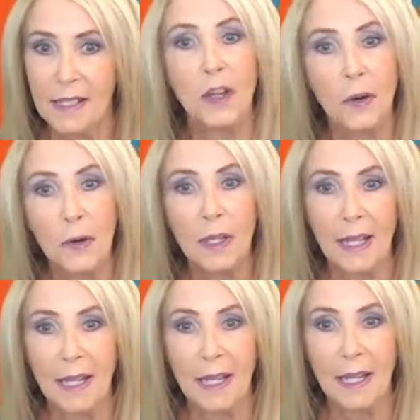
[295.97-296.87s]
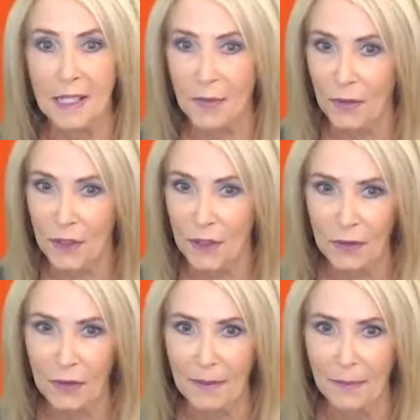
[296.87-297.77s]
yoga lessons for
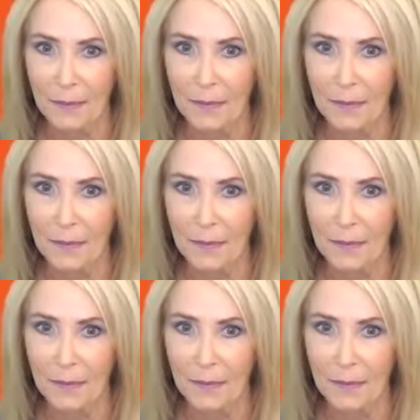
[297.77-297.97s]
children.